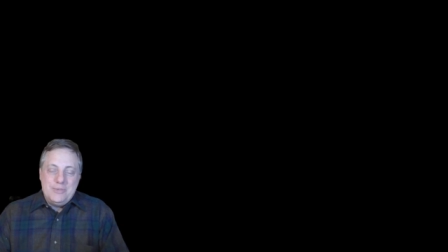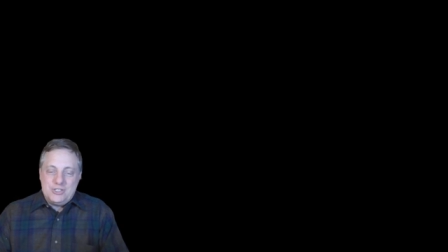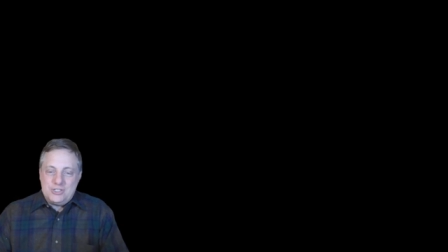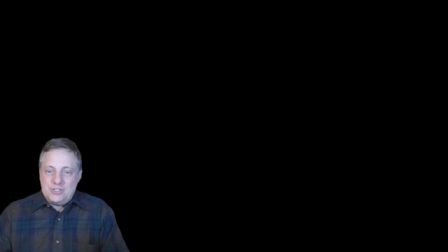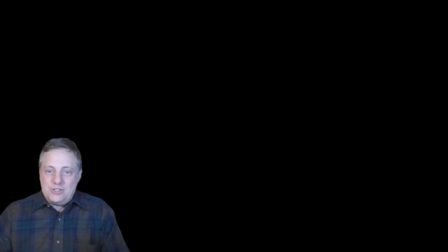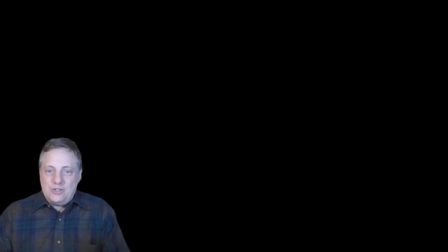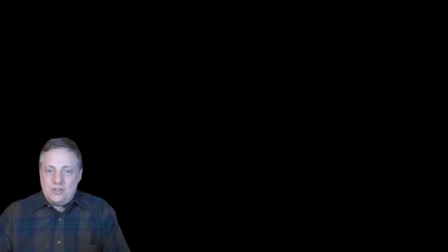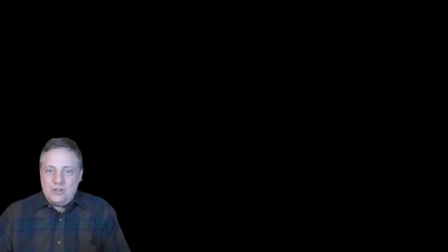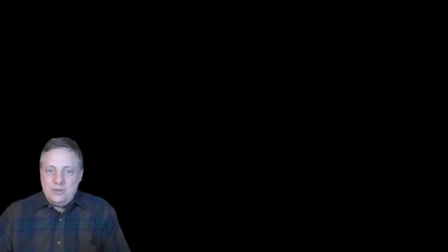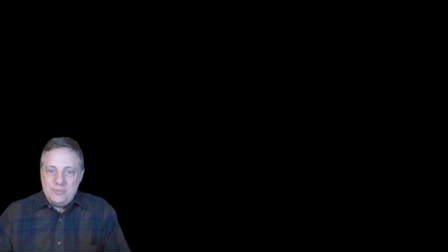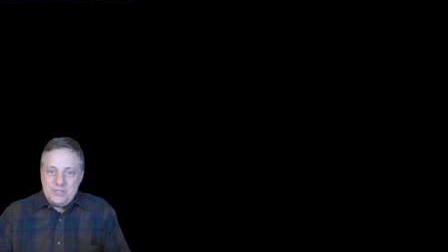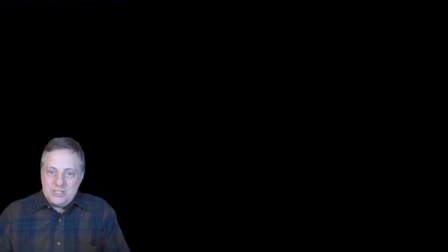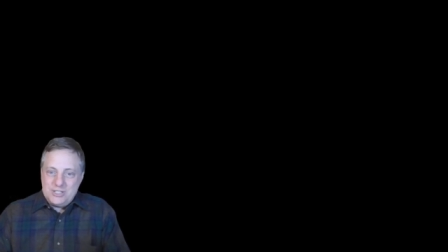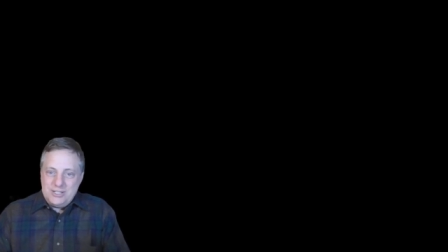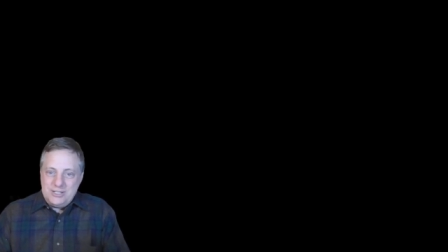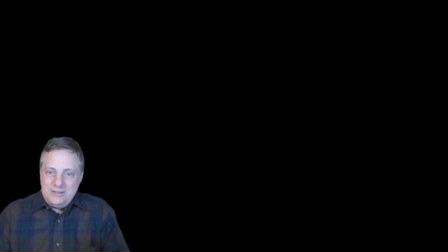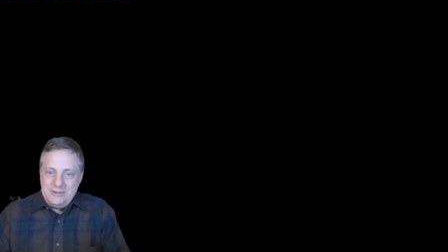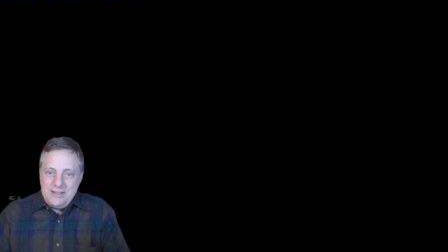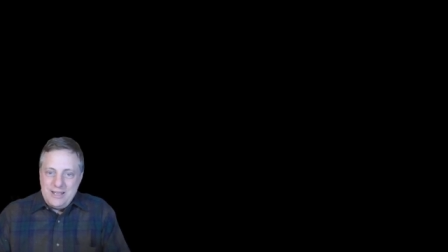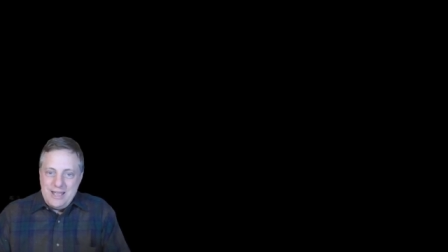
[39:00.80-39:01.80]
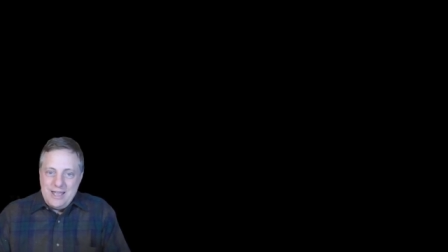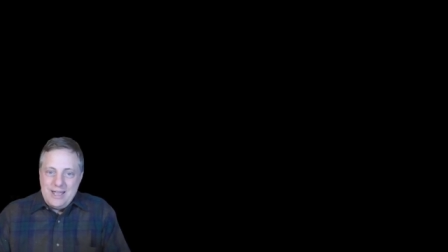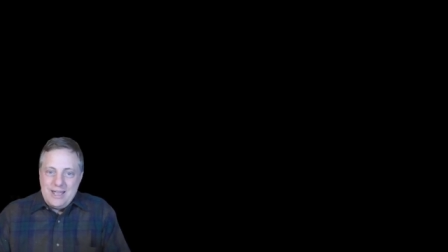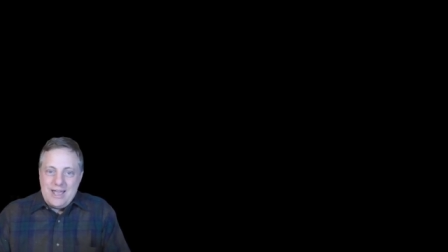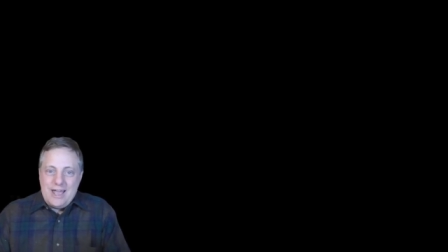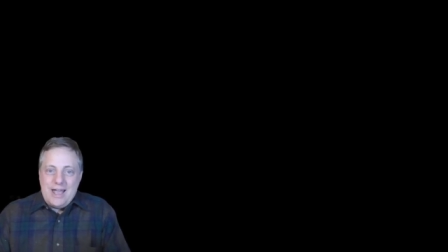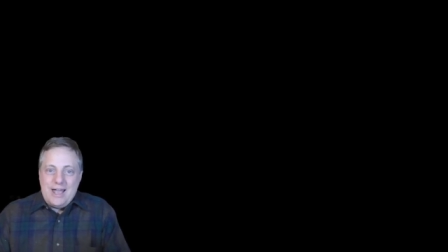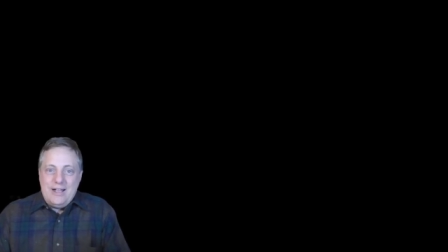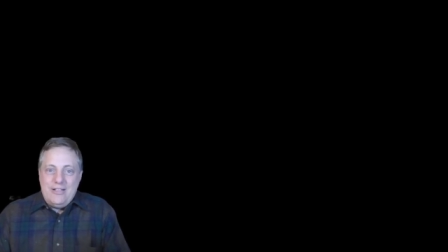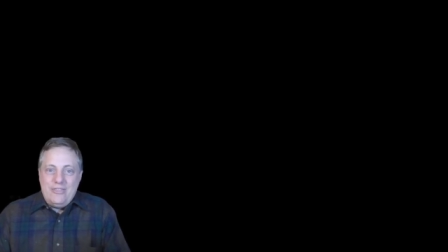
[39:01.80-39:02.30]
Miz Humiston,
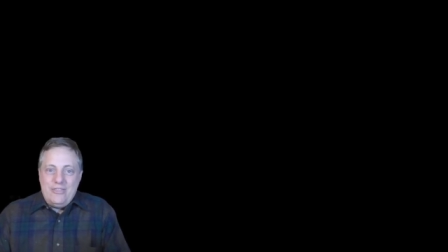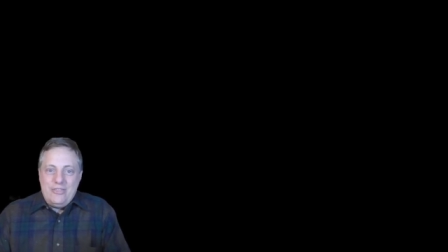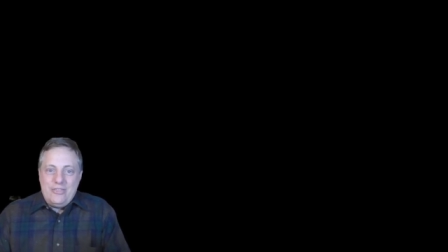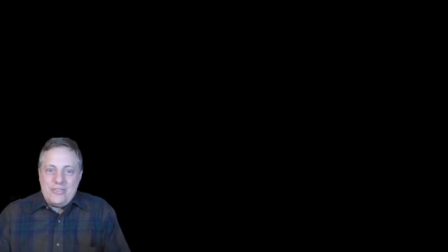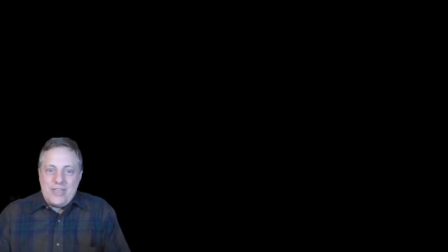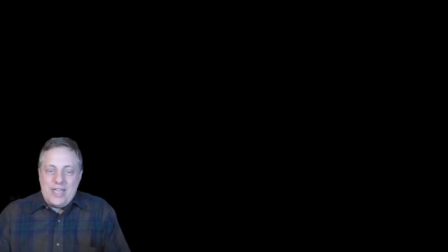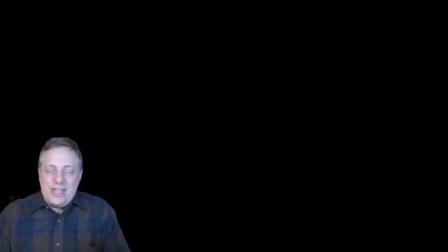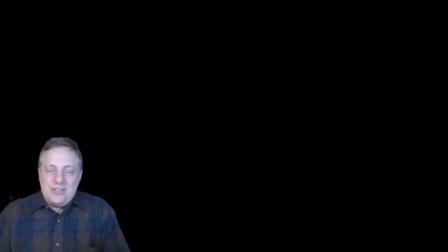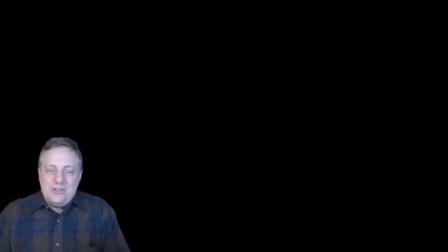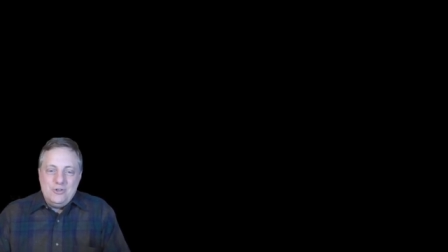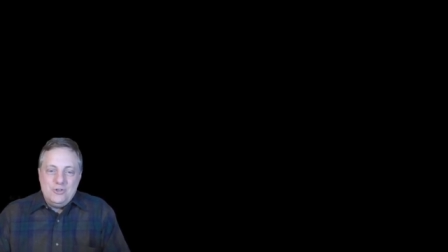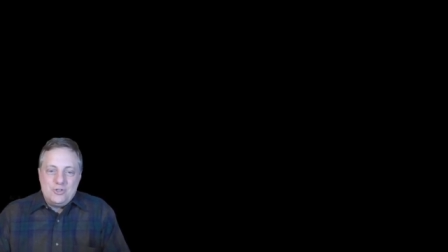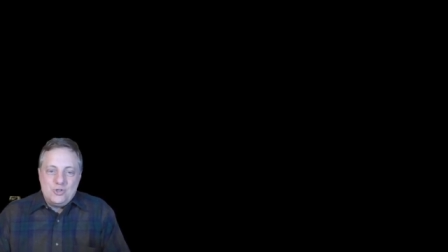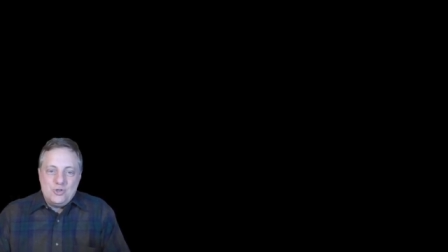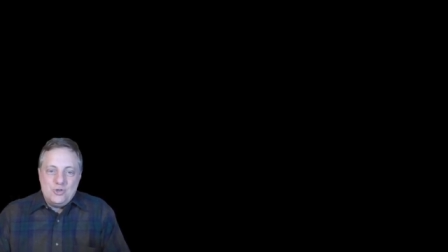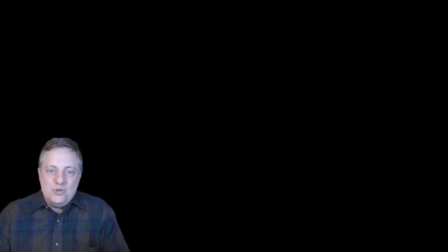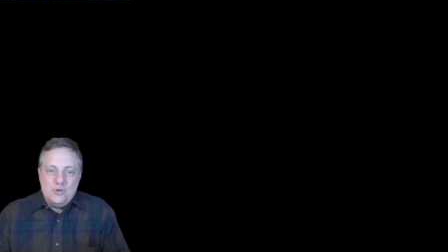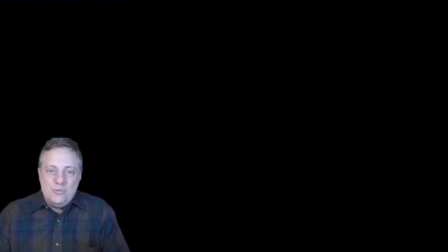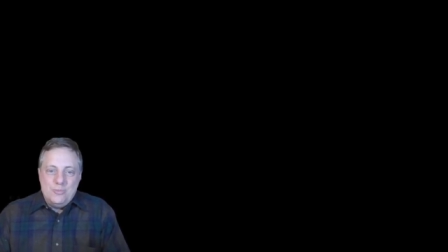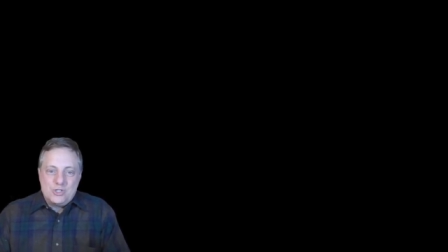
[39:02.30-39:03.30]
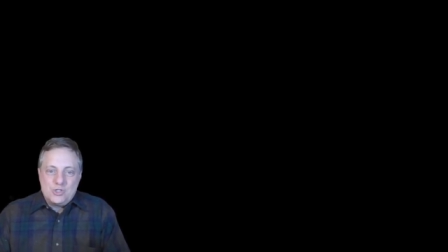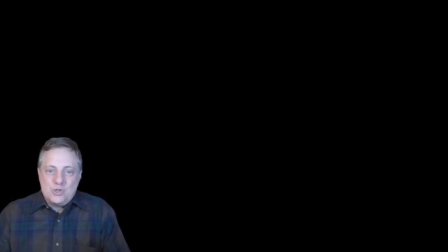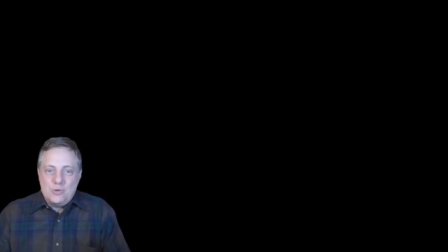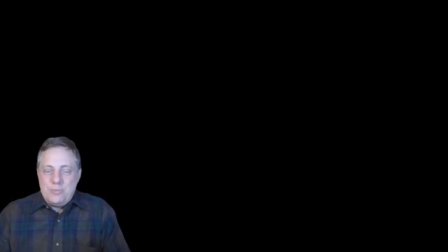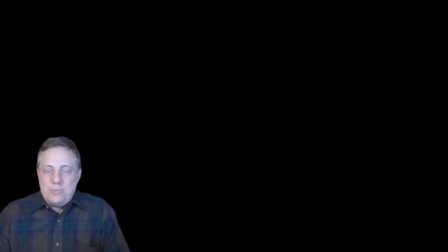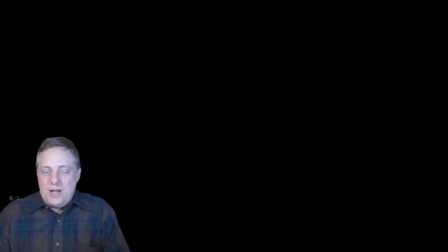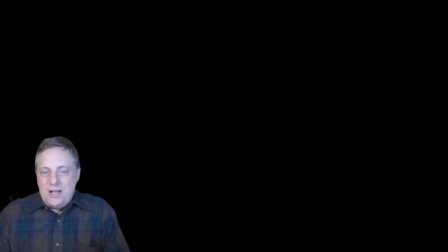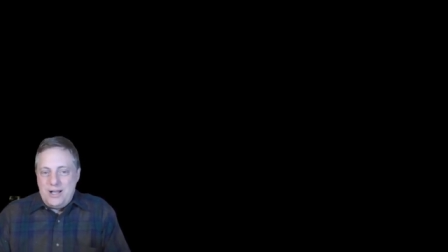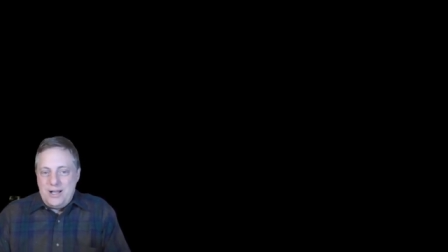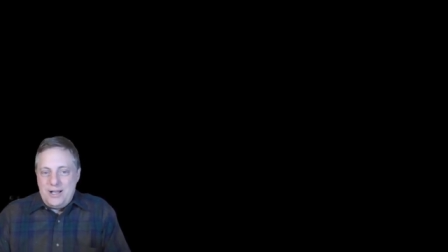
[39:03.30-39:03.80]
and thank you to Mister
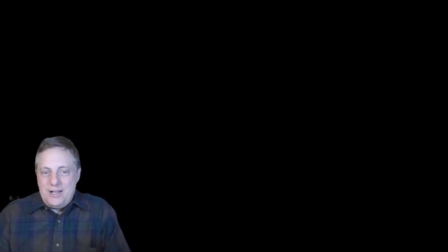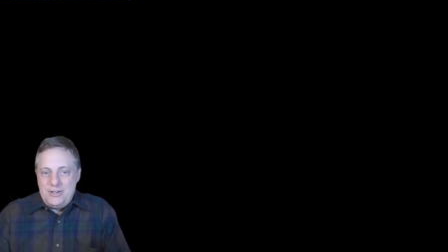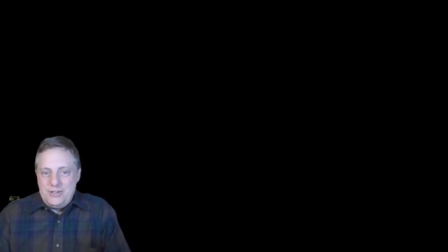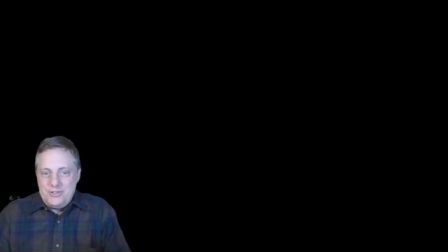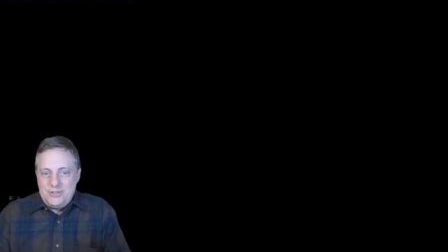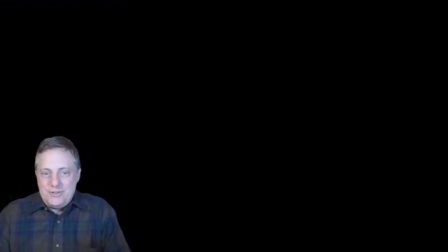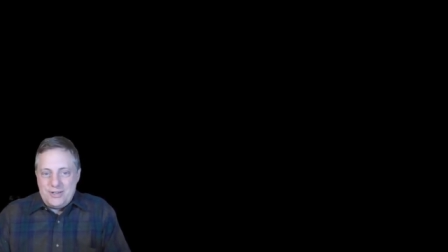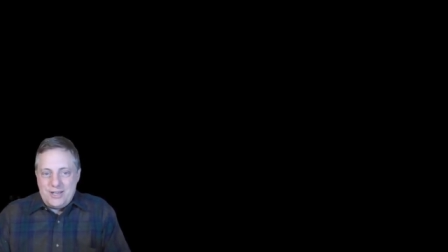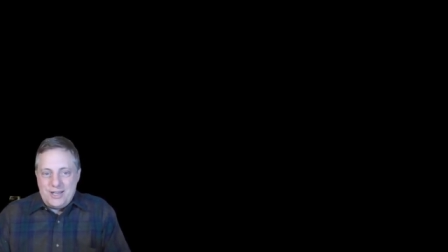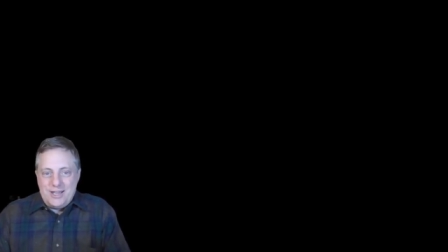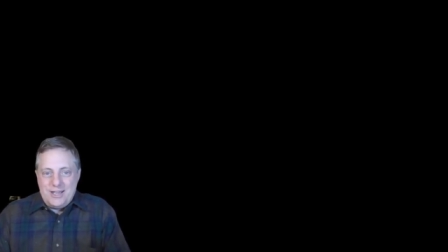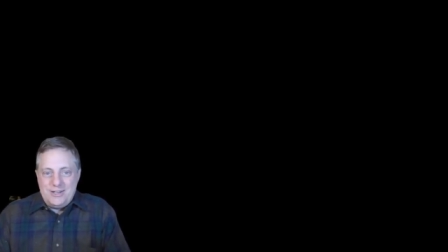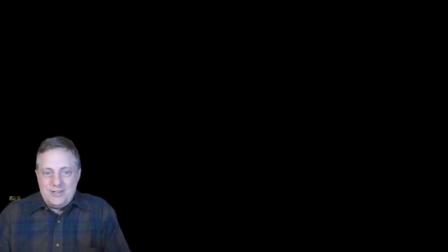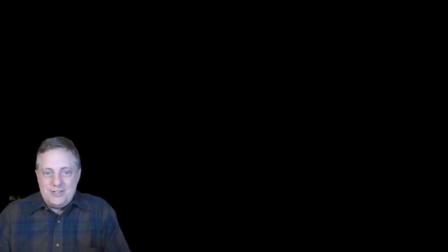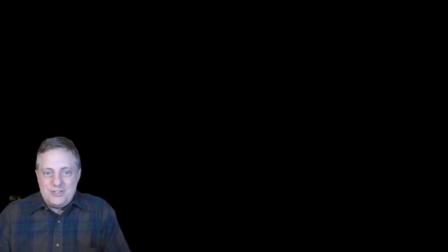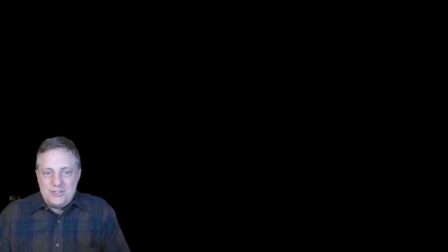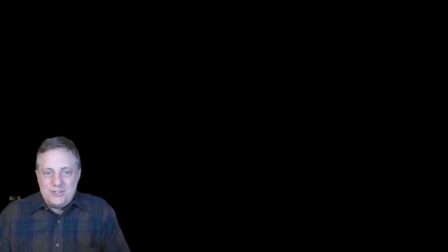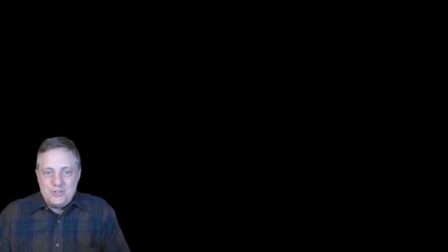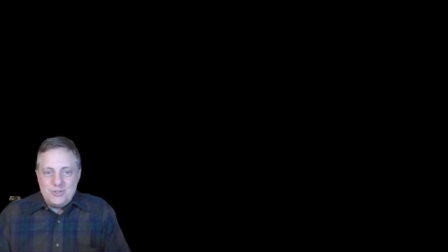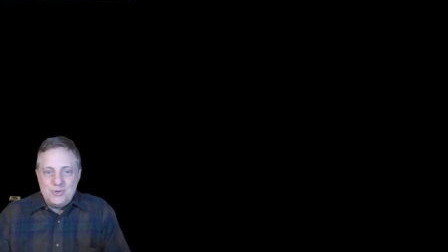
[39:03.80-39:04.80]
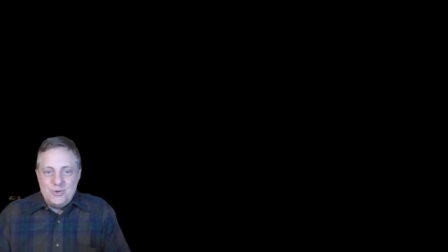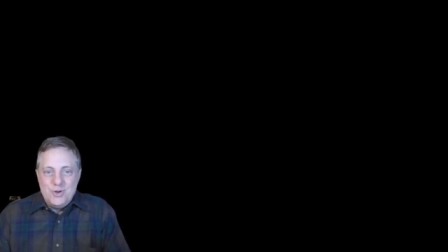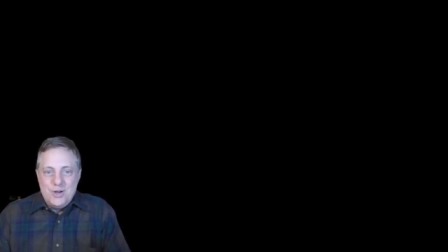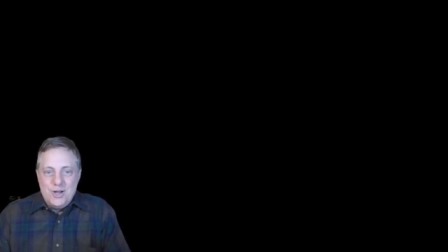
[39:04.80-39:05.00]
Bond, and to